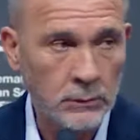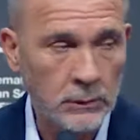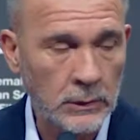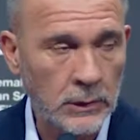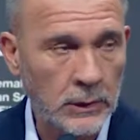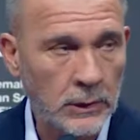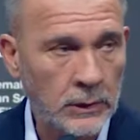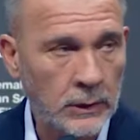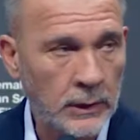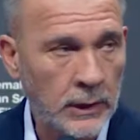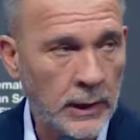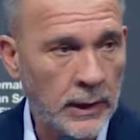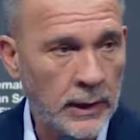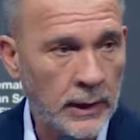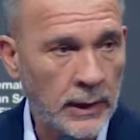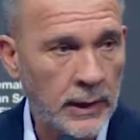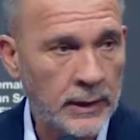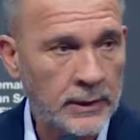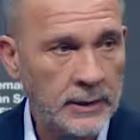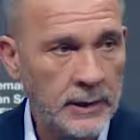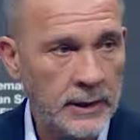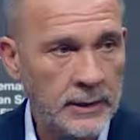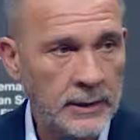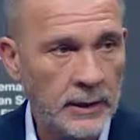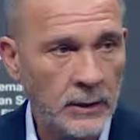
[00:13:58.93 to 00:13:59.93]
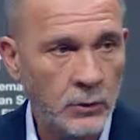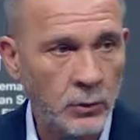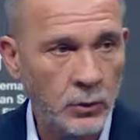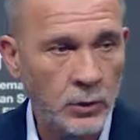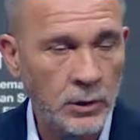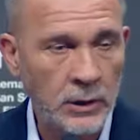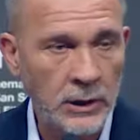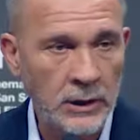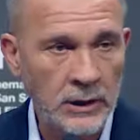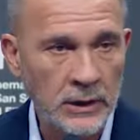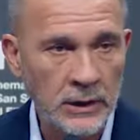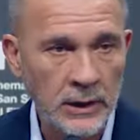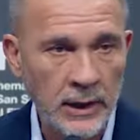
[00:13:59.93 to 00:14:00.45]
that
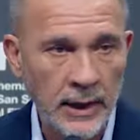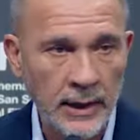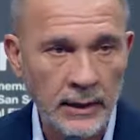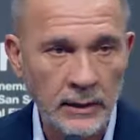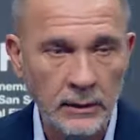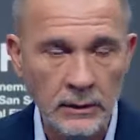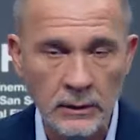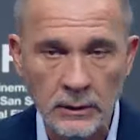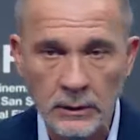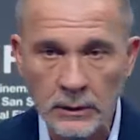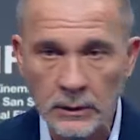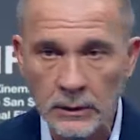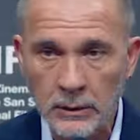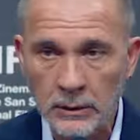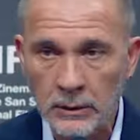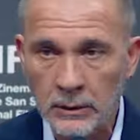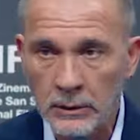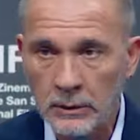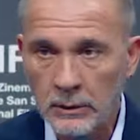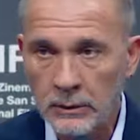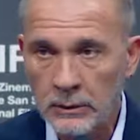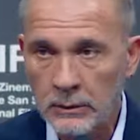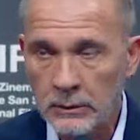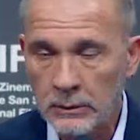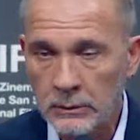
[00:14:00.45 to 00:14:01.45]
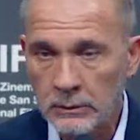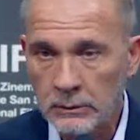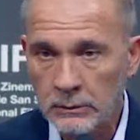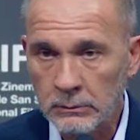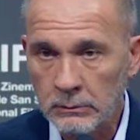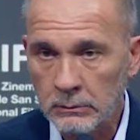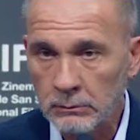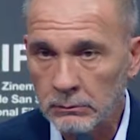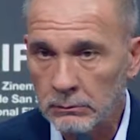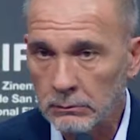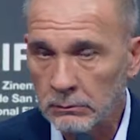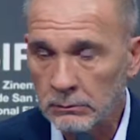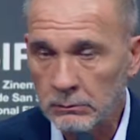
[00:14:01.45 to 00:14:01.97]
justice must be
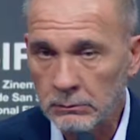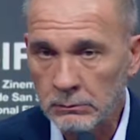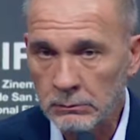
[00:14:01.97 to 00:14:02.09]
made